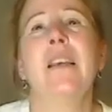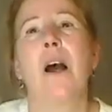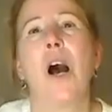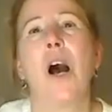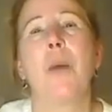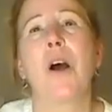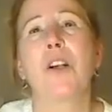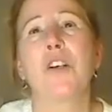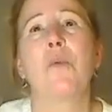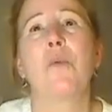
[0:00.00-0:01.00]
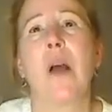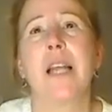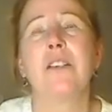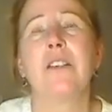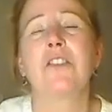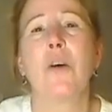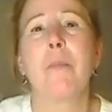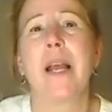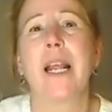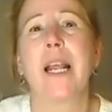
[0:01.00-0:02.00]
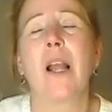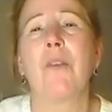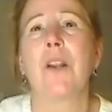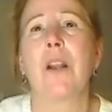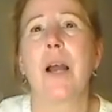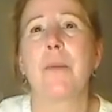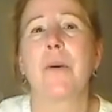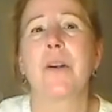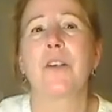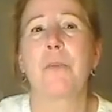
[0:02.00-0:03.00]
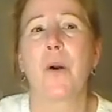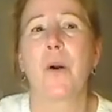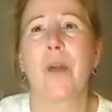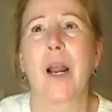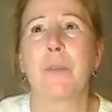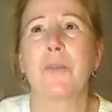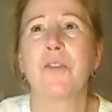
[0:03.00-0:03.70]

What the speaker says: underwrite so many of the library's programs.